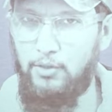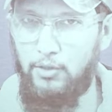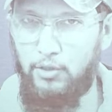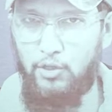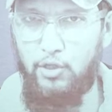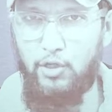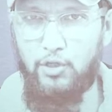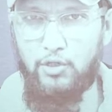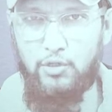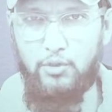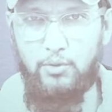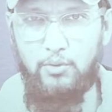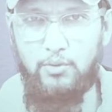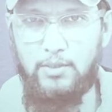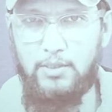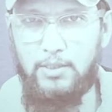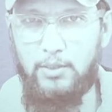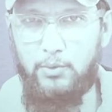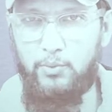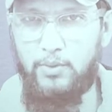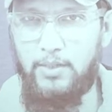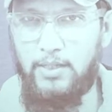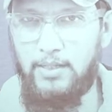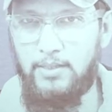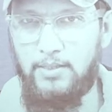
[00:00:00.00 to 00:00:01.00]
dashok,
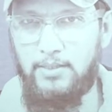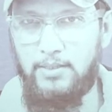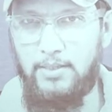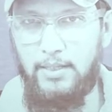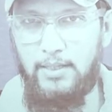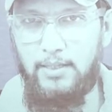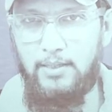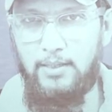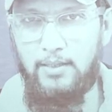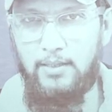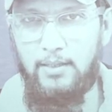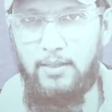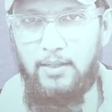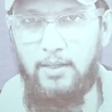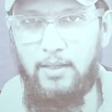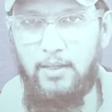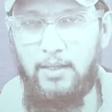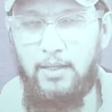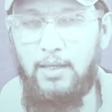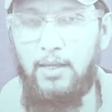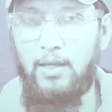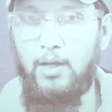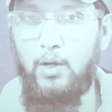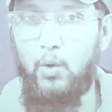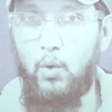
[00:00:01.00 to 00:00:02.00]
so we can say
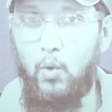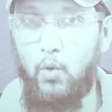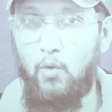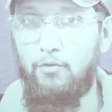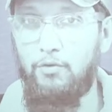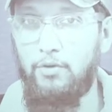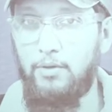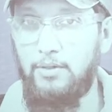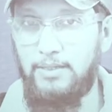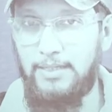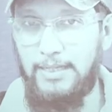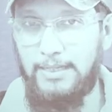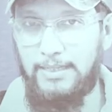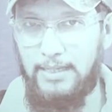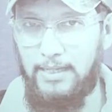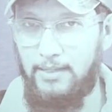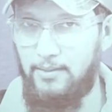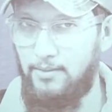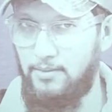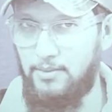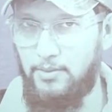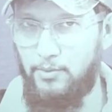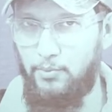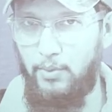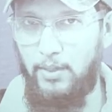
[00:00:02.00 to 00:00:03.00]
over a
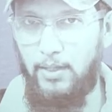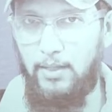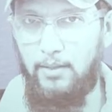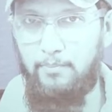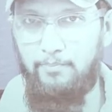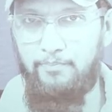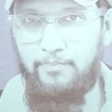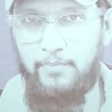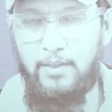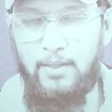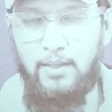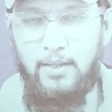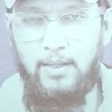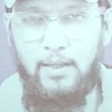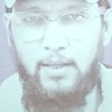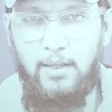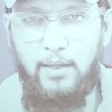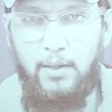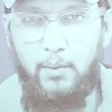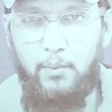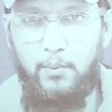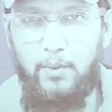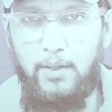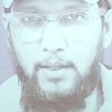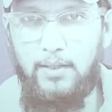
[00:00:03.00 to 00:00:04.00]
decade as well.
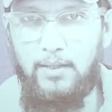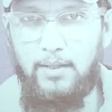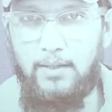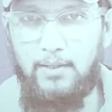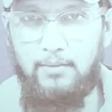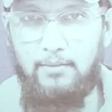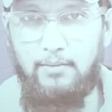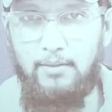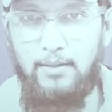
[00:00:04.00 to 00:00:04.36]
Well,